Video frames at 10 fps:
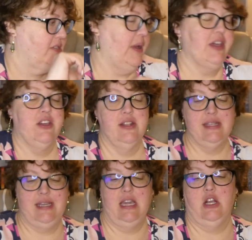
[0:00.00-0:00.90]
So I
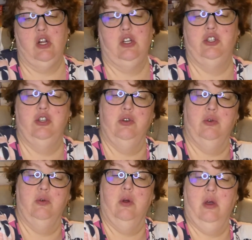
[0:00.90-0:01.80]
couldn't take her
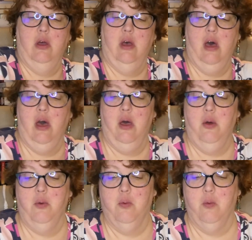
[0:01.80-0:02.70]
to uh,
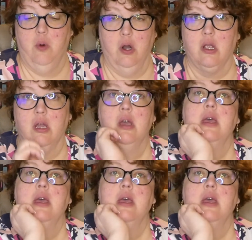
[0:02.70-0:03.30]
work.